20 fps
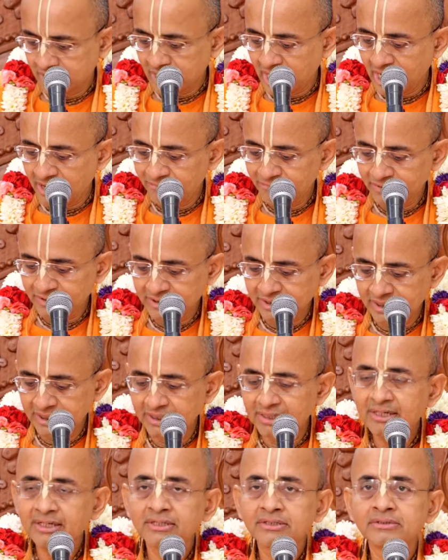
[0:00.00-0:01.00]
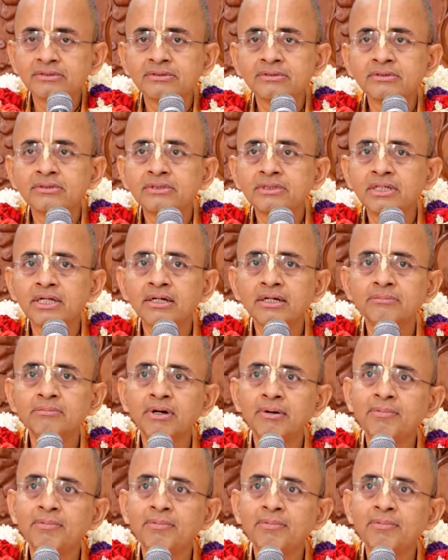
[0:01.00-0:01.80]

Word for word: And after that, the